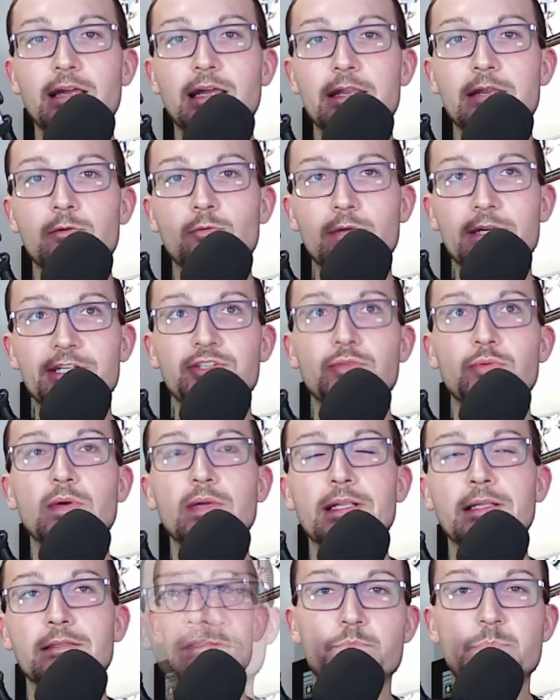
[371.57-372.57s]
and which
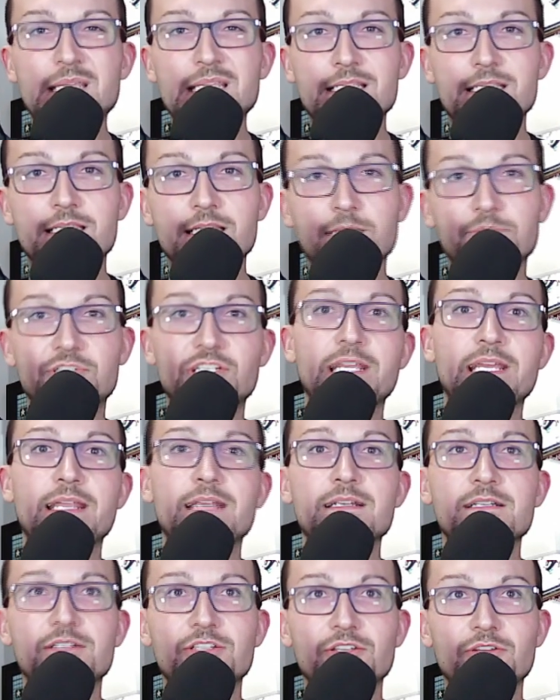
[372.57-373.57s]
will be
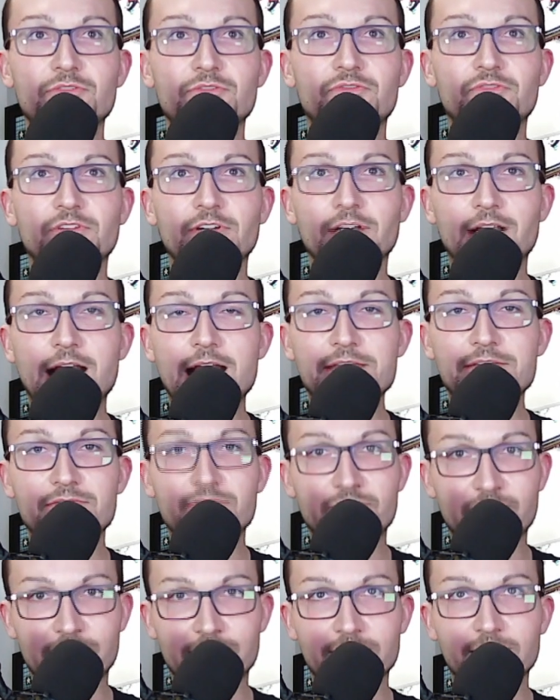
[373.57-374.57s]
subjugated to for a
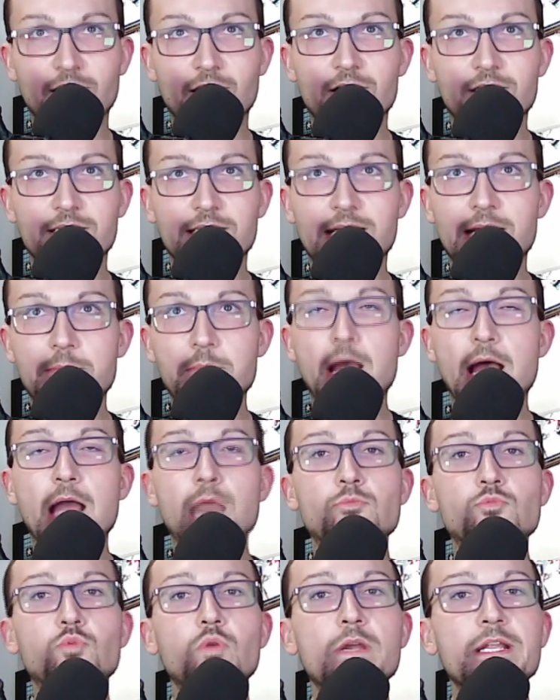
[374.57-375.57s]
very long time. I
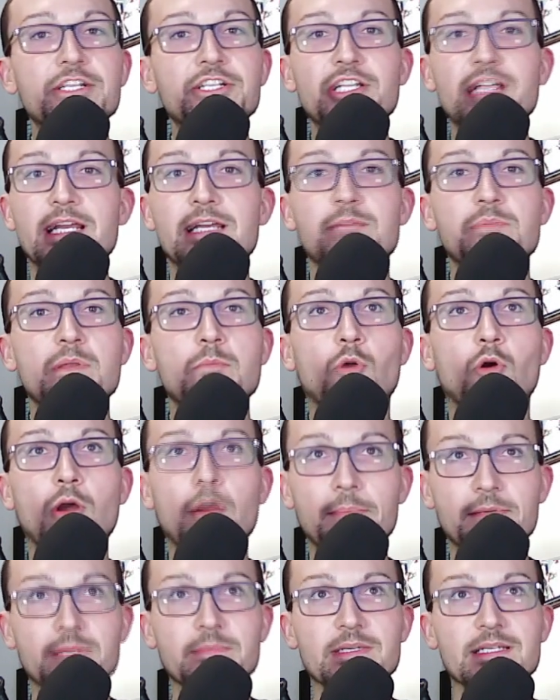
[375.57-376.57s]
wish I could be more
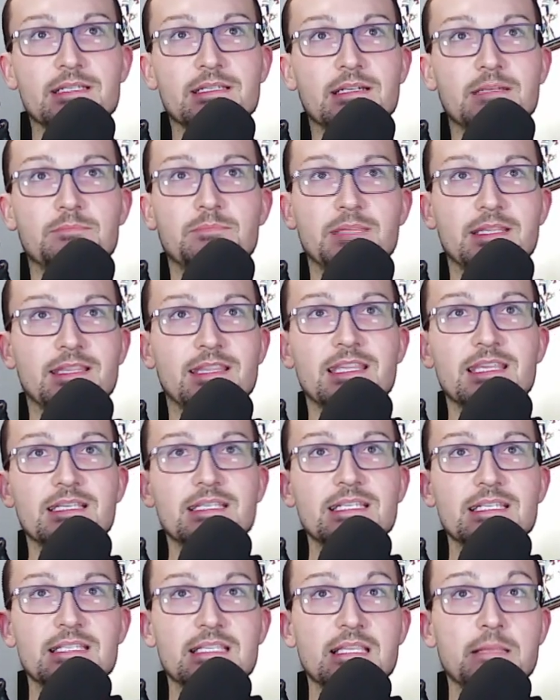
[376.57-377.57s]
optimistic, but
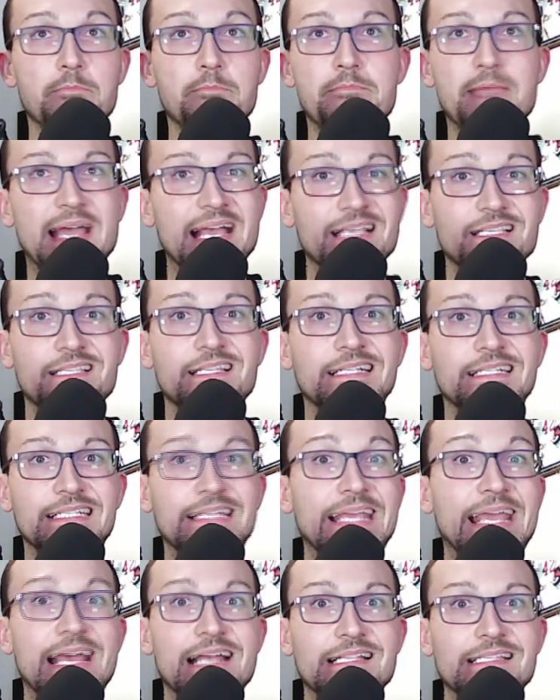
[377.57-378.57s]
this is the best it
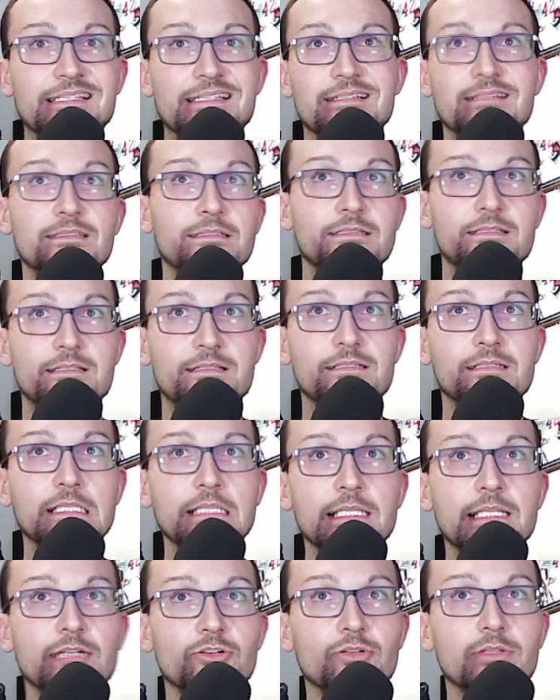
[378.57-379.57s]
gets. It's
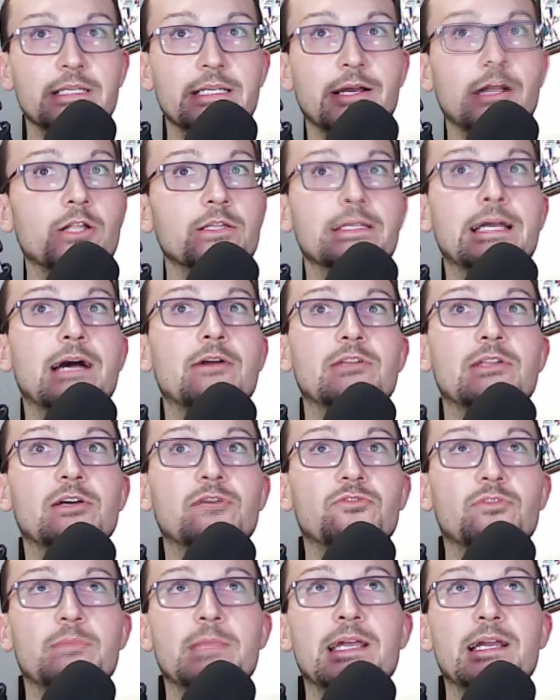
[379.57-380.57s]
literally all downhill
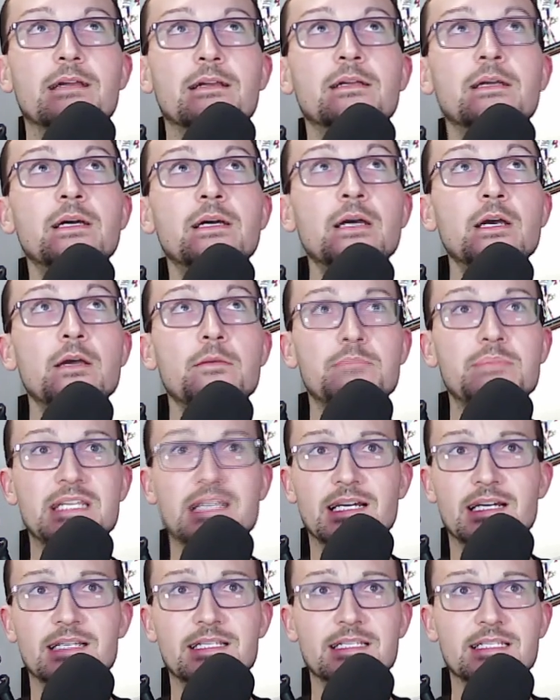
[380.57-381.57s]
from there.
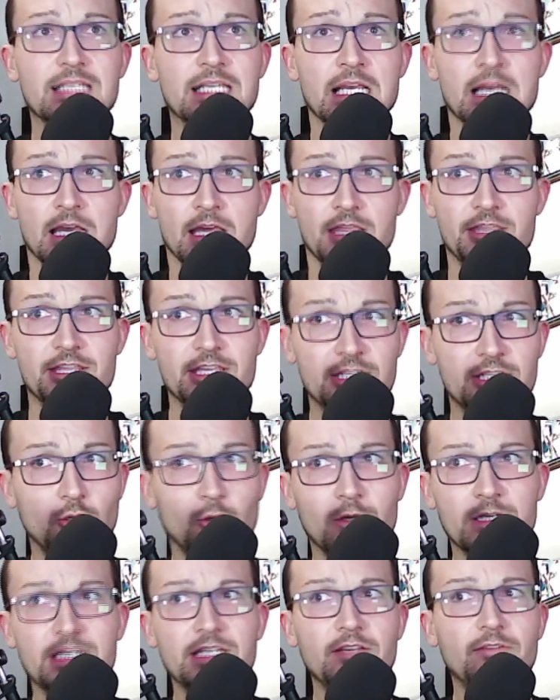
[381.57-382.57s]
Because the
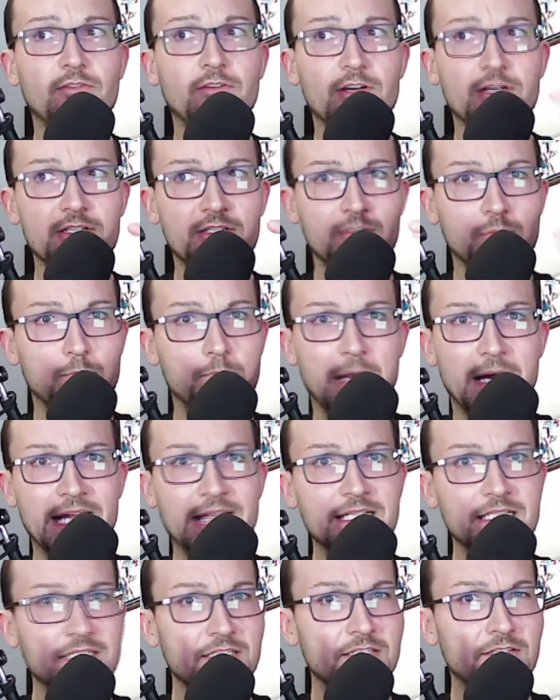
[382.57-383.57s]
21st,
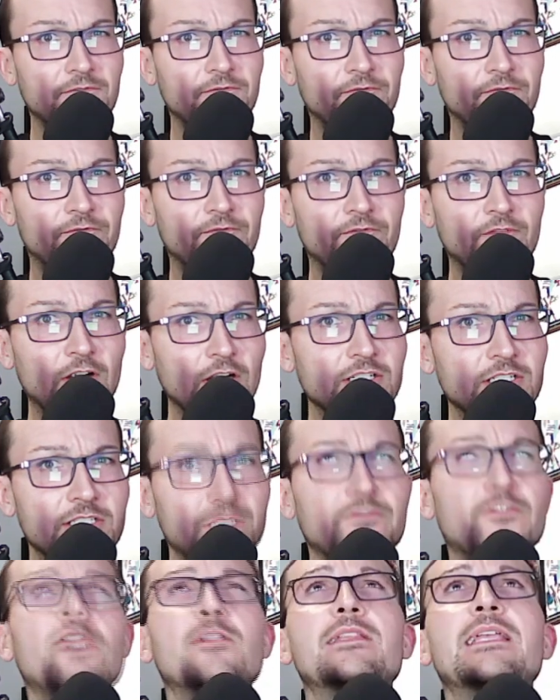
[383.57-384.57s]
Biden's first
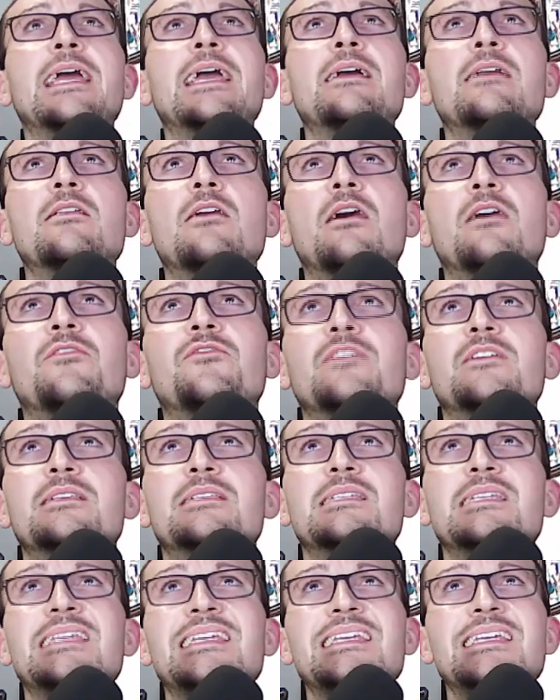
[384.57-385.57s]
full day in
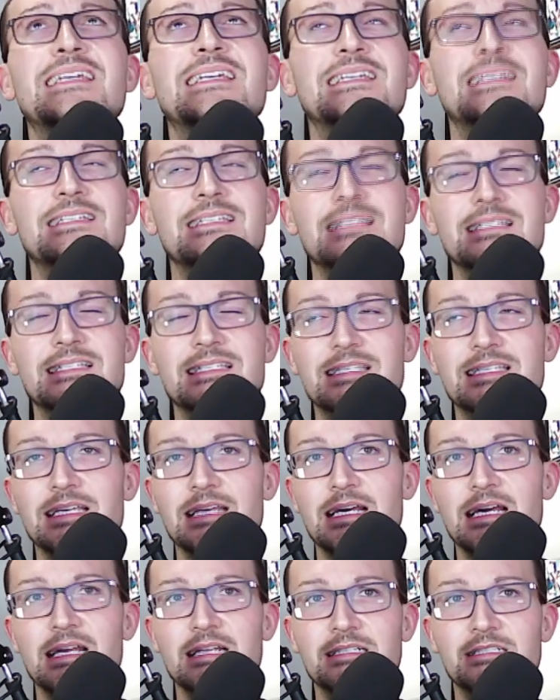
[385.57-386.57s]
office, he is
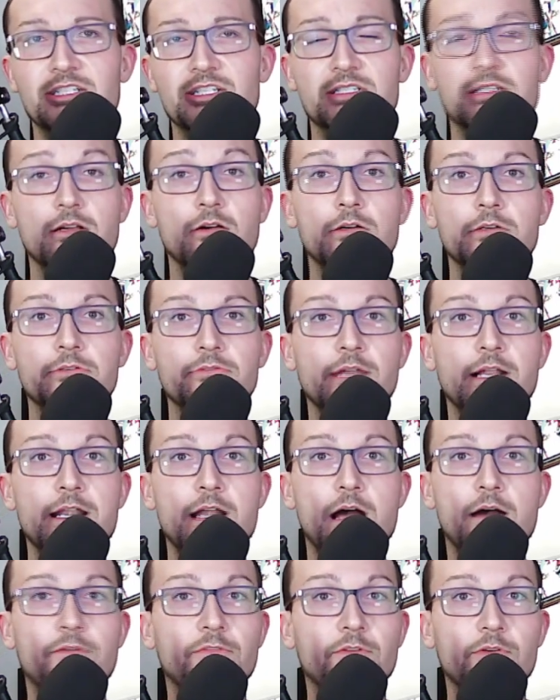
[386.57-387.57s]
just going right
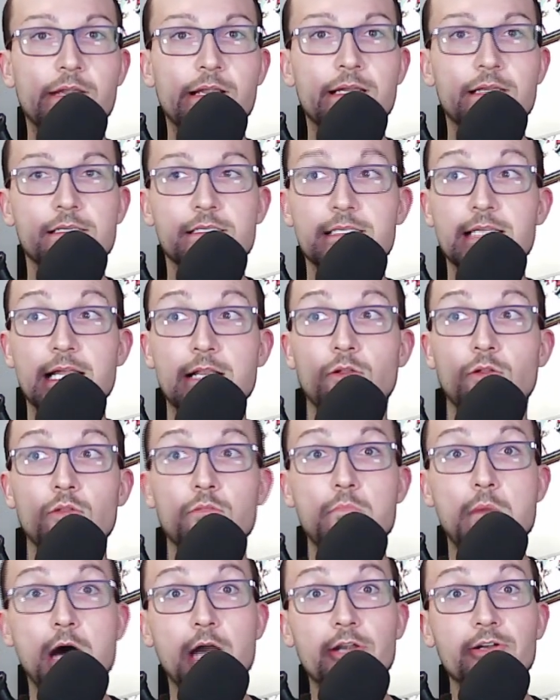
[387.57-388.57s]
off the rails. That whole
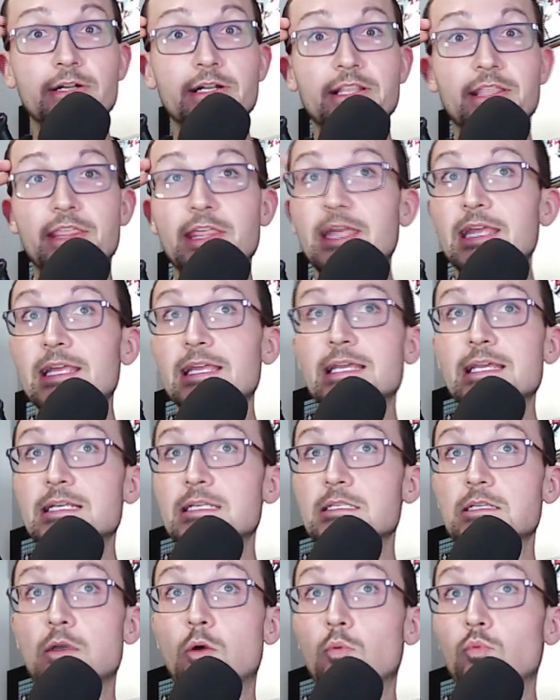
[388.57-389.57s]
moderate thing
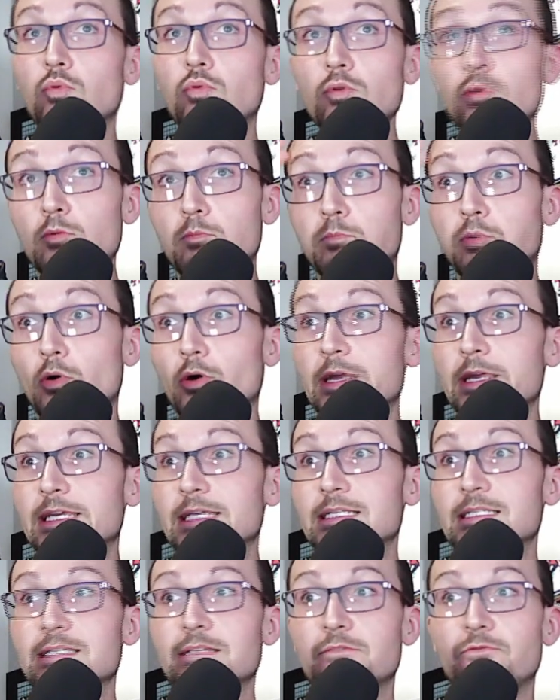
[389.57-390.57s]
is, oh boy,
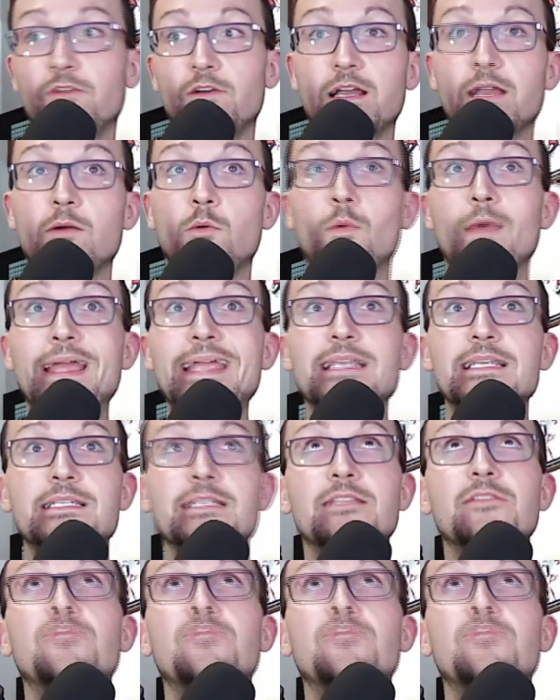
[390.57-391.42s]
is it fucking way into the